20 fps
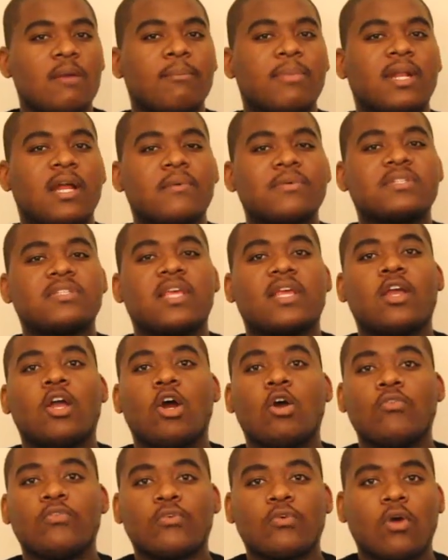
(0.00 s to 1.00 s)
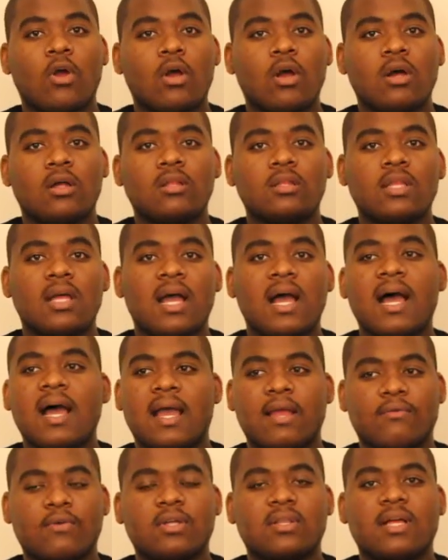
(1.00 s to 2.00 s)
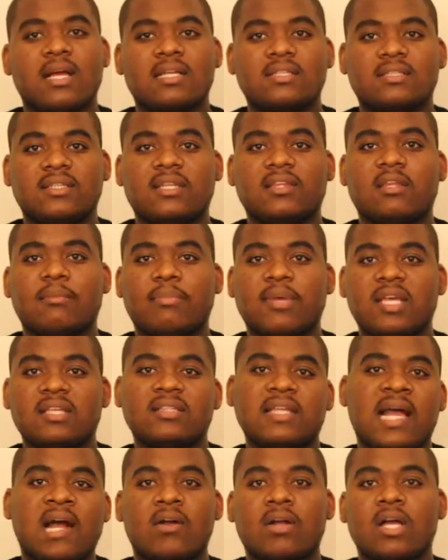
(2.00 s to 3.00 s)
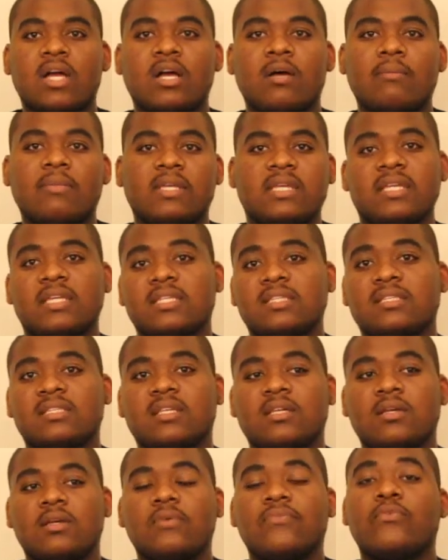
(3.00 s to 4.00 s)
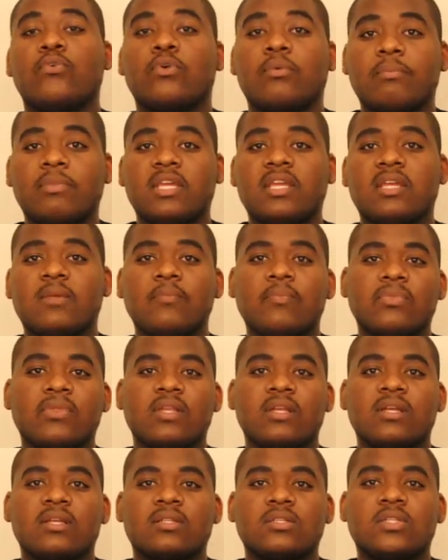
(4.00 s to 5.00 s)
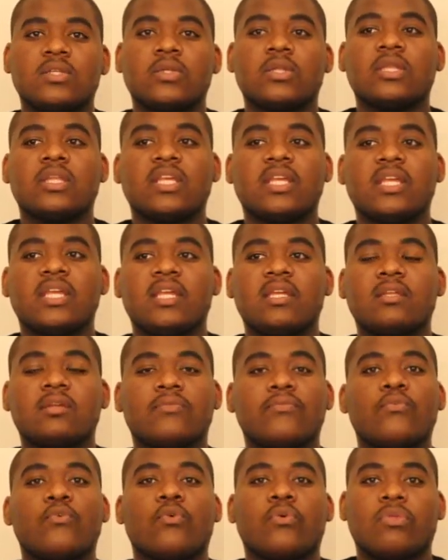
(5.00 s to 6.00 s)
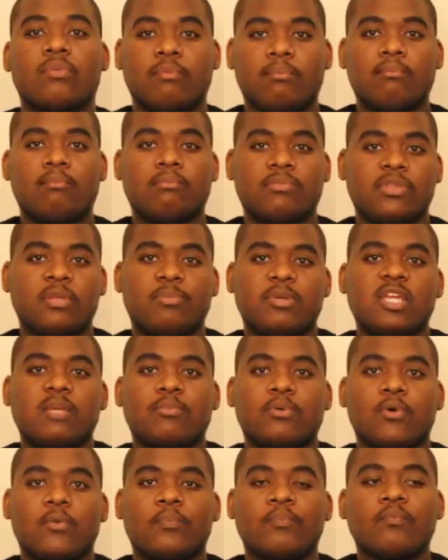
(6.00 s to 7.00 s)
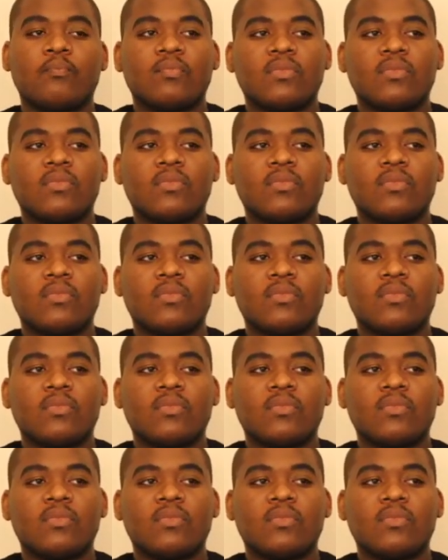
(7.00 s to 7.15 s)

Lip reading: But I would say overall, I realize that the best outcome is for me to lead for the people.